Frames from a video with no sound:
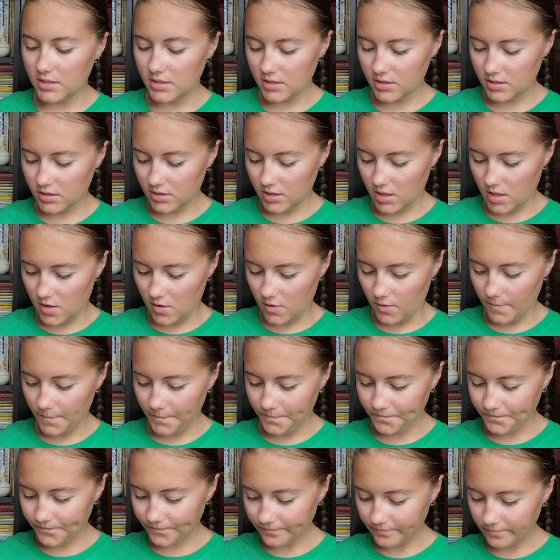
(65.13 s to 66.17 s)
So,
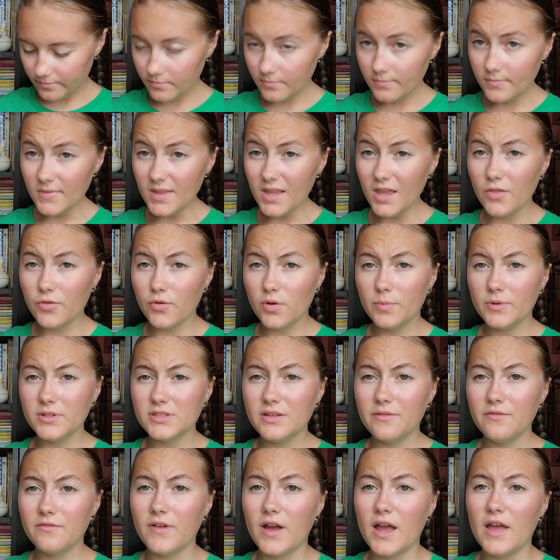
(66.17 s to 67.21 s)

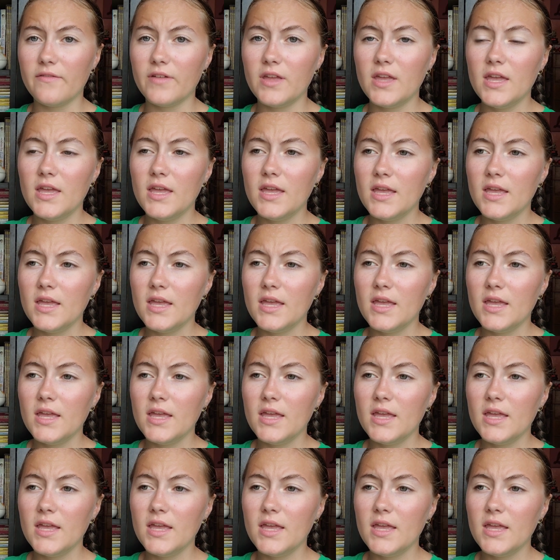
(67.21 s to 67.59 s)
3.75.